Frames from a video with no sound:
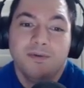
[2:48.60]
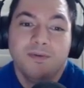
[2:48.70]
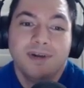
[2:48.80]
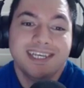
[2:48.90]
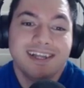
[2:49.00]

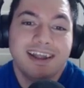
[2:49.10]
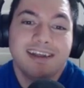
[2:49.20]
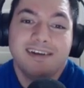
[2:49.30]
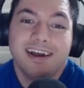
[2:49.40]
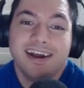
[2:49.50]
what's it
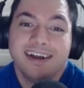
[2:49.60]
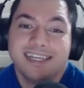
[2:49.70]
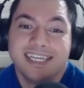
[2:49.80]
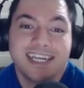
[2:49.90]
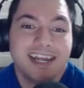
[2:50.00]
like uh,
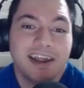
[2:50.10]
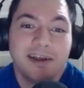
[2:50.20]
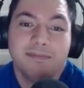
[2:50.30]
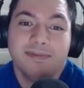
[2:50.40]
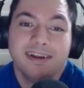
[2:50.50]
seeing
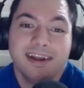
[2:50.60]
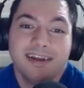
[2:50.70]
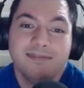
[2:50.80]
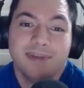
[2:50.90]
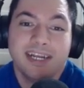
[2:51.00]
him
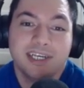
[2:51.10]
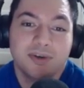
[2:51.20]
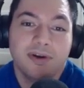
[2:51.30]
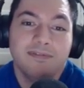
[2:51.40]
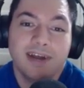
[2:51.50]
being
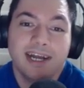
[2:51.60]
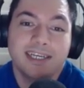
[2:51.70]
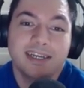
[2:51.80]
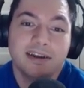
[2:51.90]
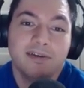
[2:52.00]
so
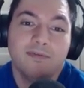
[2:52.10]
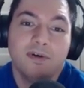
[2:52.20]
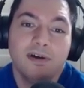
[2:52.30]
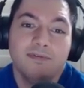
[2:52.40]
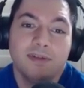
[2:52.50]
invested and
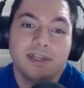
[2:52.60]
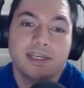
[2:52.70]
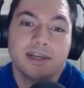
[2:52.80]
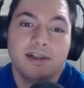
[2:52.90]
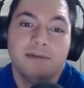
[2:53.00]
involved with
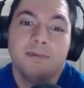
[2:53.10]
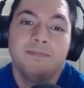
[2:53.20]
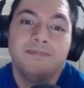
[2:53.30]
this club?